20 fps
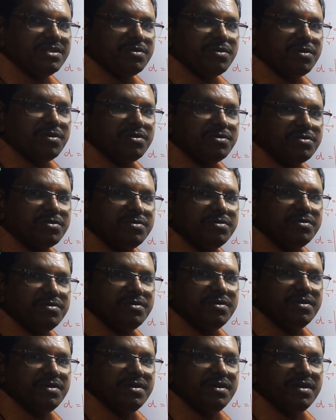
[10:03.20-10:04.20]
is equal
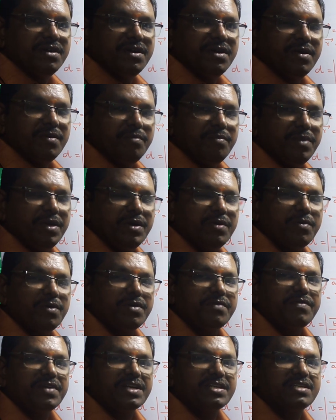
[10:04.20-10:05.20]
to
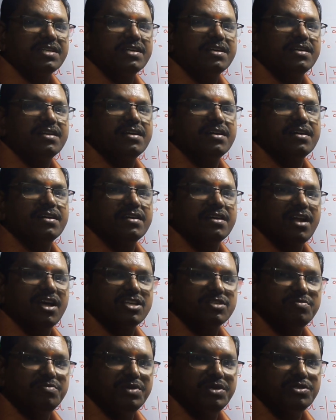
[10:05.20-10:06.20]
B1 vector
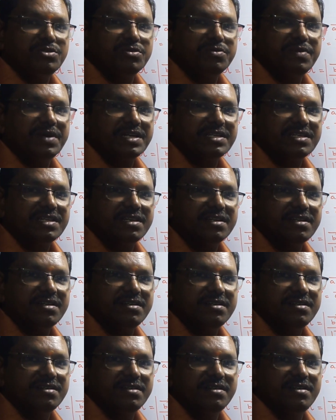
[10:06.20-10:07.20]
cross B2
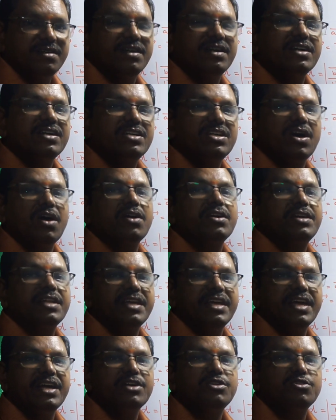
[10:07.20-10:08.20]
vector
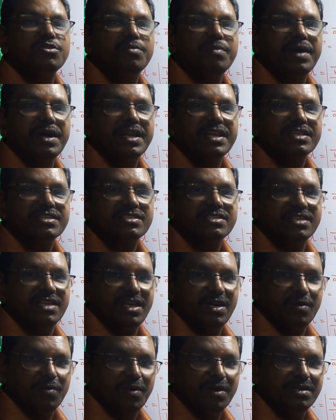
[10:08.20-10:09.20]
dot A2
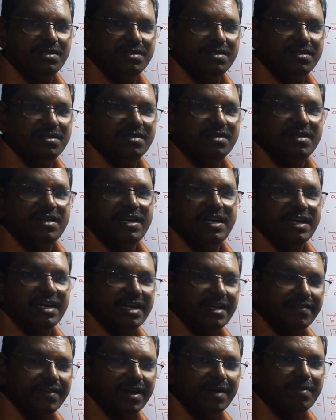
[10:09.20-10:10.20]
minus A1
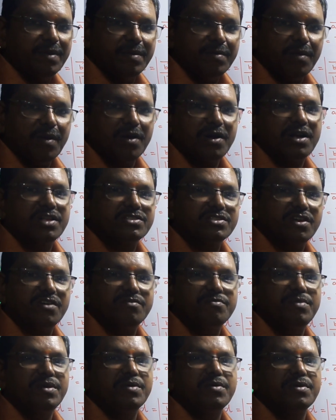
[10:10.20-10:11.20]
divided by modulus
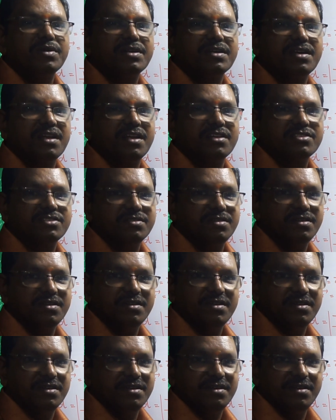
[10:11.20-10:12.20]
of B1 cross
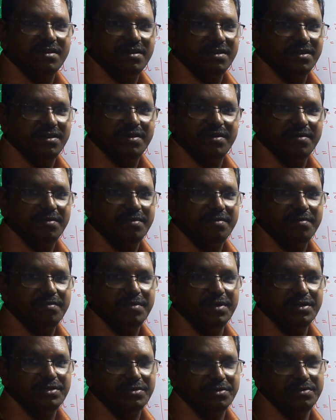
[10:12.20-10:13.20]

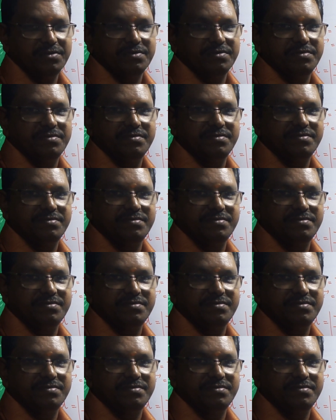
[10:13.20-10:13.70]
B2.